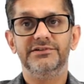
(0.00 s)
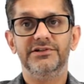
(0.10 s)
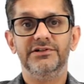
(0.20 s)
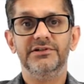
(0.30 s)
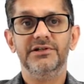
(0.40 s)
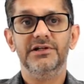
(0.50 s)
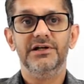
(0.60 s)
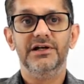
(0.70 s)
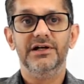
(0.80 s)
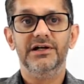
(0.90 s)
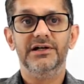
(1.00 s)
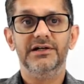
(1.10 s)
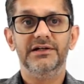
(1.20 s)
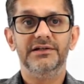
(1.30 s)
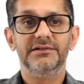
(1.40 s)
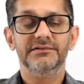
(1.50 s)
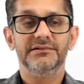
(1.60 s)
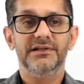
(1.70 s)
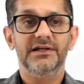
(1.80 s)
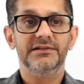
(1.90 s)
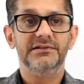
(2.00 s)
So Lion,